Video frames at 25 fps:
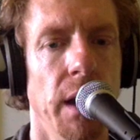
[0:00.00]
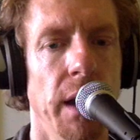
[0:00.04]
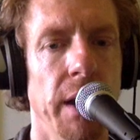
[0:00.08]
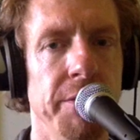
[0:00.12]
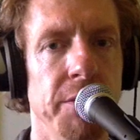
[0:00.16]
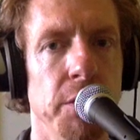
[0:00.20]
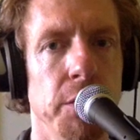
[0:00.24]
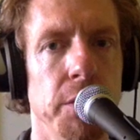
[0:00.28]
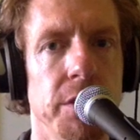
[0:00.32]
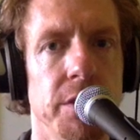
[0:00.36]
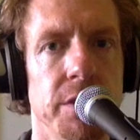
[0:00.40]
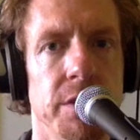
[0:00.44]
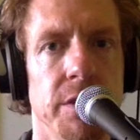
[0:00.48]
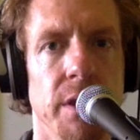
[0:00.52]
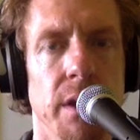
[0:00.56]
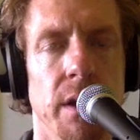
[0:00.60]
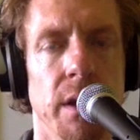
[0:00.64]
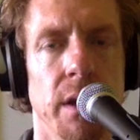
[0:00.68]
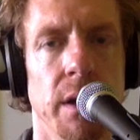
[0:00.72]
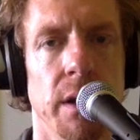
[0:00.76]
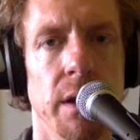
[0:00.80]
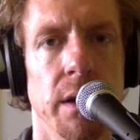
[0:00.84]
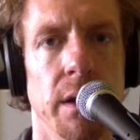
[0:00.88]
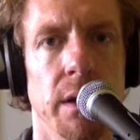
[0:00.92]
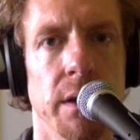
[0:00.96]
Hi, folks.
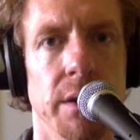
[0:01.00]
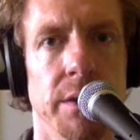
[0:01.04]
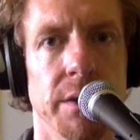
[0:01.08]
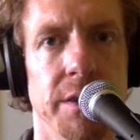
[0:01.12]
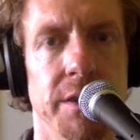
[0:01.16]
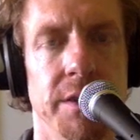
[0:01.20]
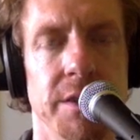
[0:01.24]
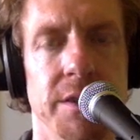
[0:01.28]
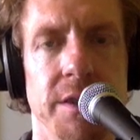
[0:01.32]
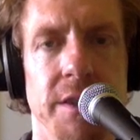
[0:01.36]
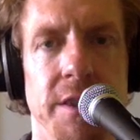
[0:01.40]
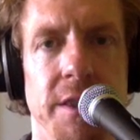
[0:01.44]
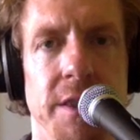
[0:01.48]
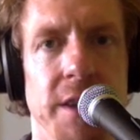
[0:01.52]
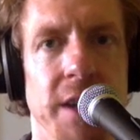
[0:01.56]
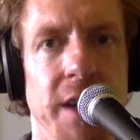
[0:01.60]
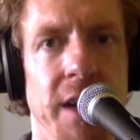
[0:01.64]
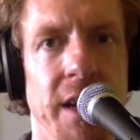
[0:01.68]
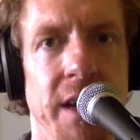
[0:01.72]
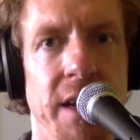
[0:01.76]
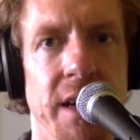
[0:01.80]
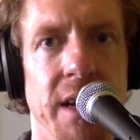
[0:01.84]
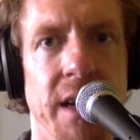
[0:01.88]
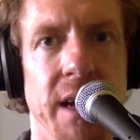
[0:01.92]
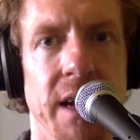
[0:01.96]
This is Ethan
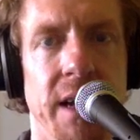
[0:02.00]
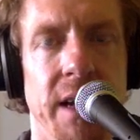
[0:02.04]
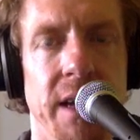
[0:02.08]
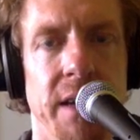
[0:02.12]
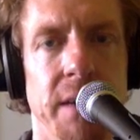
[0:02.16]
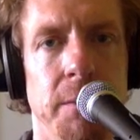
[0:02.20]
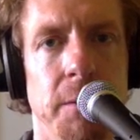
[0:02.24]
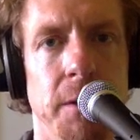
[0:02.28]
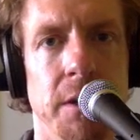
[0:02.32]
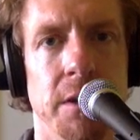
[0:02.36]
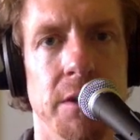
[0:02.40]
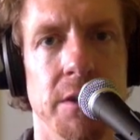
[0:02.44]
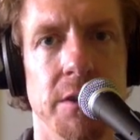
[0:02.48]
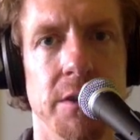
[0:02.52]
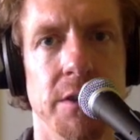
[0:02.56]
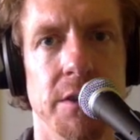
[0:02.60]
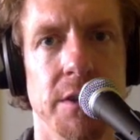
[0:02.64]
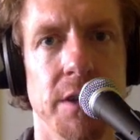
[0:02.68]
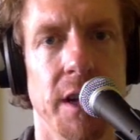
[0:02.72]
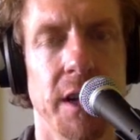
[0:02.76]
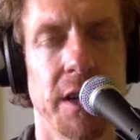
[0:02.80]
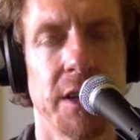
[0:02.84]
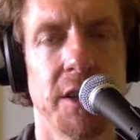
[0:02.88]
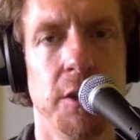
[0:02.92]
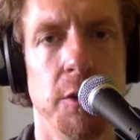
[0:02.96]
Hine. I am here to
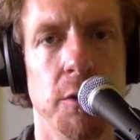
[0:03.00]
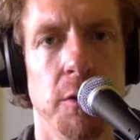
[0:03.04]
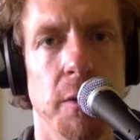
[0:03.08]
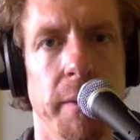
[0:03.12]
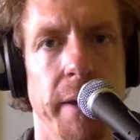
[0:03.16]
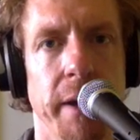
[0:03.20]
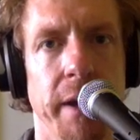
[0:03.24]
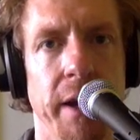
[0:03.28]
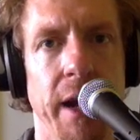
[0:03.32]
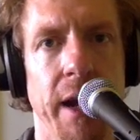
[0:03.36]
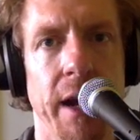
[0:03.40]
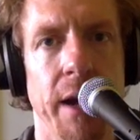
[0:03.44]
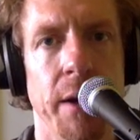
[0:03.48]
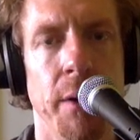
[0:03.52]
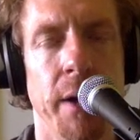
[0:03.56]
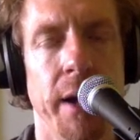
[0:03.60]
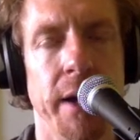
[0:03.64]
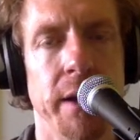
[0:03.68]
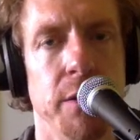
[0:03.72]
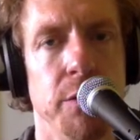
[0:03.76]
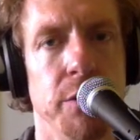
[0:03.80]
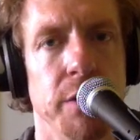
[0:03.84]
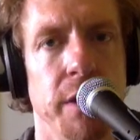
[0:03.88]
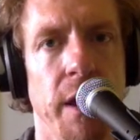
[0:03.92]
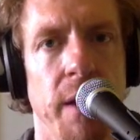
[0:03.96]
talk to you about how I
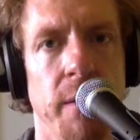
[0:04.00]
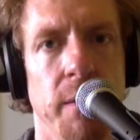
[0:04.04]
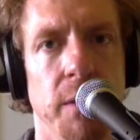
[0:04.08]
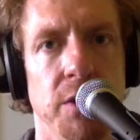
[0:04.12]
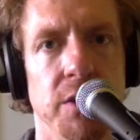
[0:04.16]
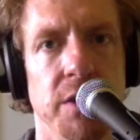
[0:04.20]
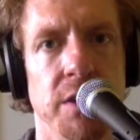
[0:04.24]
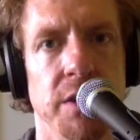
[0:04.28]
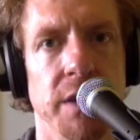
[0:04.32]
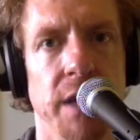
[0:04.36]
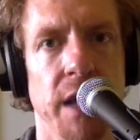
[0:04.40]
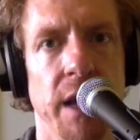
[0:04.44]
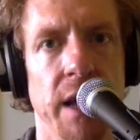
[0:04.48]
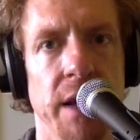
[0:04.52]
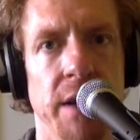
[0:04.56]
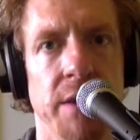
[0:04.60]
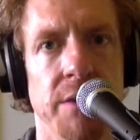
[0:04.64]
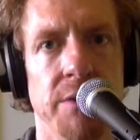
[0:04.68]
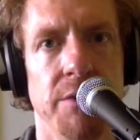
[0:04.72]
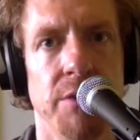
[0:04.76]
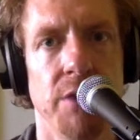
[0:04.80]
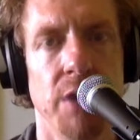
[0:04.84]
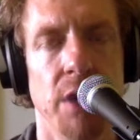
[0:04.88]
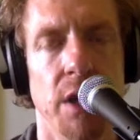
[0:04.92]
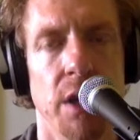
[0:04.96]
use Ableton
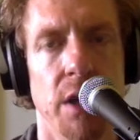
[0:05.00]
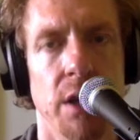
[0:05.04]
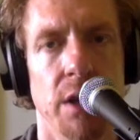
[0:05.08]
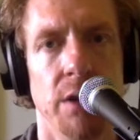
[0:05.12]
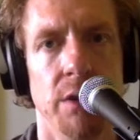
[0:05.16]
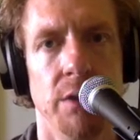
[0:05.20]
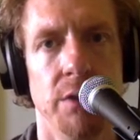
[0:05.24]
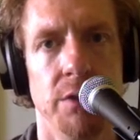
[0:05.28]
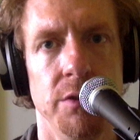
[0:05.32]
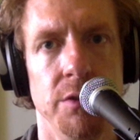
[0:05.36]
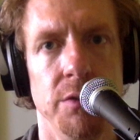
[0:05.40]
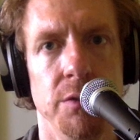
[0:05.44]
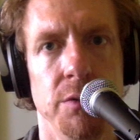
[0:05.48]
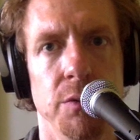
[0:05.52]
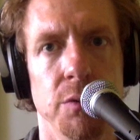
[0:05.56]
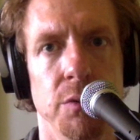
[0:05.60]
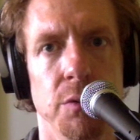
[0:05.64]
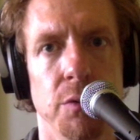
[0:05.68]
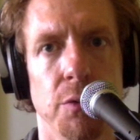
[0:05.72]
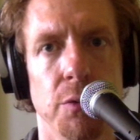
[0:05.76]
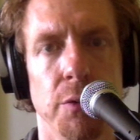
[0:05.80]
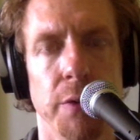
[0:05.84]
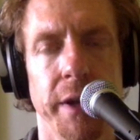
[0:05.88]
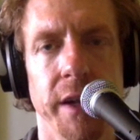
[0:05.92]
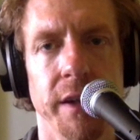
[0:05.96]
Live to
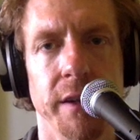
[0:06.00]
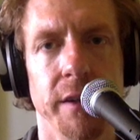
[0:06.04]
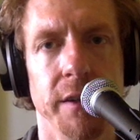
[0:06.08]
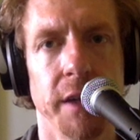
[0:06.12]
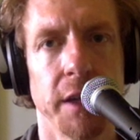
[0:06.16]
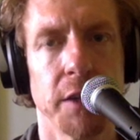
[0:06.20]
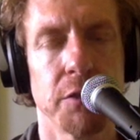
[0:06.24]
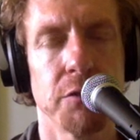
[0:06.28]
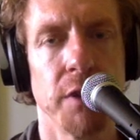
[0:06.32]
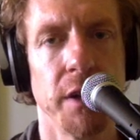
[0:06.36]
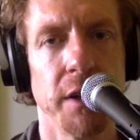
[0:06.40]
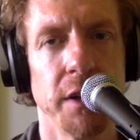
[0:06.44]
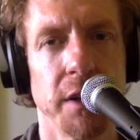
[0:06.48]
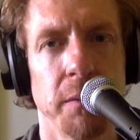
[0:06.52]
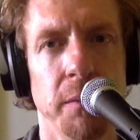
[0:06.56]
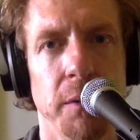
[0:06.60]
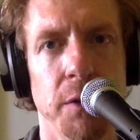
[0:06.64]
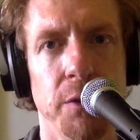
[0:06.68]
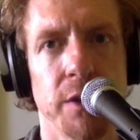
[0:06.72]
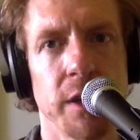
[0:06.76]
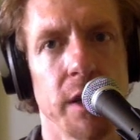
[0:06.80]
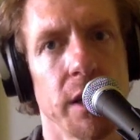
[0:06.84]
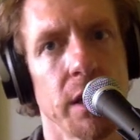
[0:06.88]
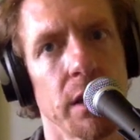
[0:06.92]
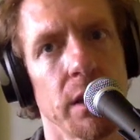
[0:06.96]
create electronic
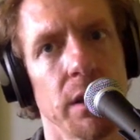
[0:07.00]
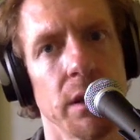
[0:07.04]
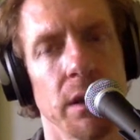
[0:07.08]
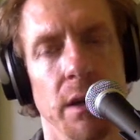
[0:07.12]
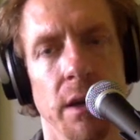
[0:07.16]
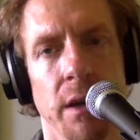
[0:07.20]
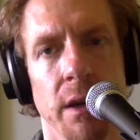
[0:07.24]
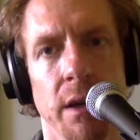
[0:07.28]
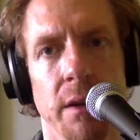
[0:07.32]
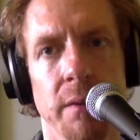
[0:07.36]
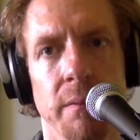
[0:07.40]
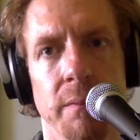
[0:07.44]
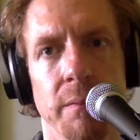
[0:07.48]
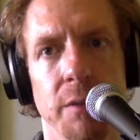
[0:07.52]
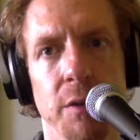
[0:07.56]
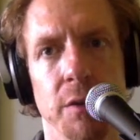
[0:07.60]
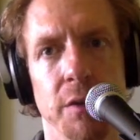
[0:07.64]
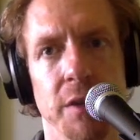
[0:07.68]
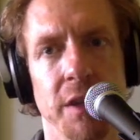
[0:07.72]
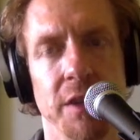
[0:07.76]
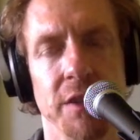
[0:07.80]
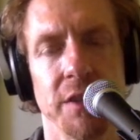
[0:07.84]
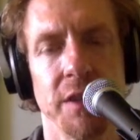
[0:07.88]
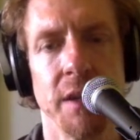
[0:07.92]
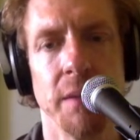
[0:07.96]
music
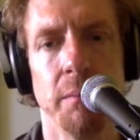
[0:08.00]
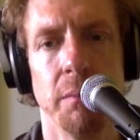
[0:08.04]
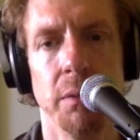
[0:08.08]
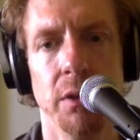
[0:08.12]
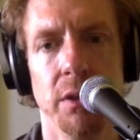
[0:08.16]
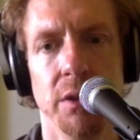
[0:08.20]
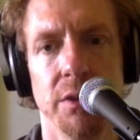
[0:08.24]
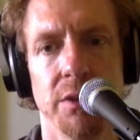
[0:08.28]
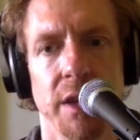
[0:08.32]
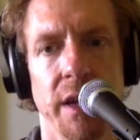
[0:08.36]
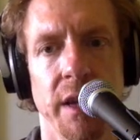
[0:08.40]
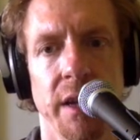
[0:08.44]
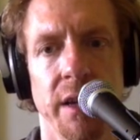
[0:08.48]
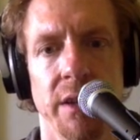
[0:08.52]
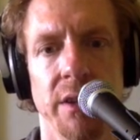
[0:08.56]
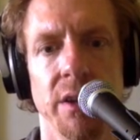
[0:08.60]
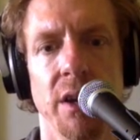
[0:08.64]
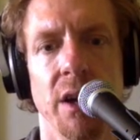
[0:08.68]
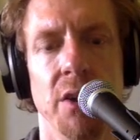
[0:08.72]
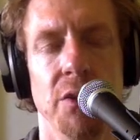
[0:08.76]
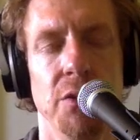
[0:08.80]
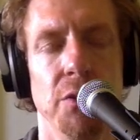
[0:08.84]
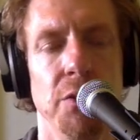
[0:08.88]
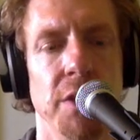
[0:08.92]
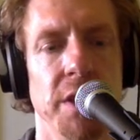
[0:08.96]
using samples and
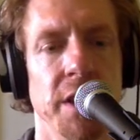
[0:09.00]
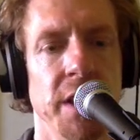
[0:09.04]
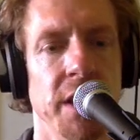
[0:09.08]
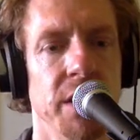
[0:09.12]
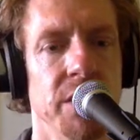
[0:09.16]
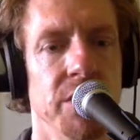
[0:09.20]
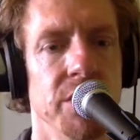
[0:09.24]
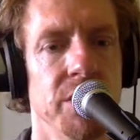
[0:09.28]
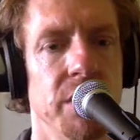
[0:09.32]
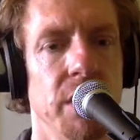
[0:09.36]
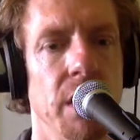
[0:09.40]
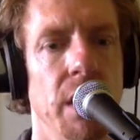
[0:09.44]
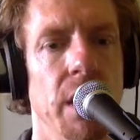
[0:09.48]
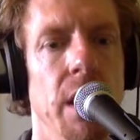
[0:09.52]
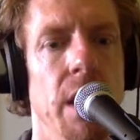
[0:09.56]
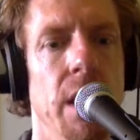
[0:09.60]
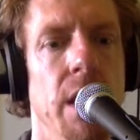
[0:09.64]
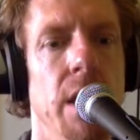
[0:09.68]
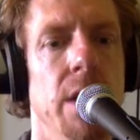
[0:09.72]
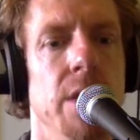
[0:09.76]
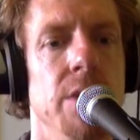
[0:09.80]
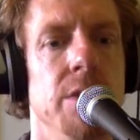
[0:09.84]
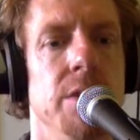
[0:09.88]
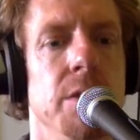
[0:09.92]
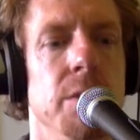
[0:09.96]
other things.
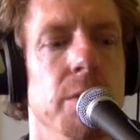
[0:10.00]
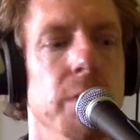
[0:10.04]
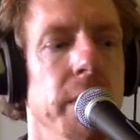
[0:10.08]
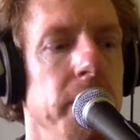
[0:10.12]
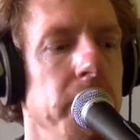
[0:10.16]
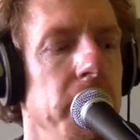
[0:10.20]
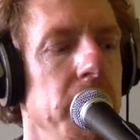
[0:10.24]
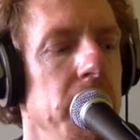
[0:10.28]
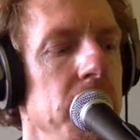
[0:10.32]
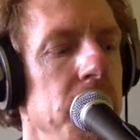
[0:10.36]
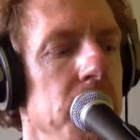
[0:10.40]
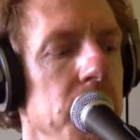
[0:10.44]
So what I'm going to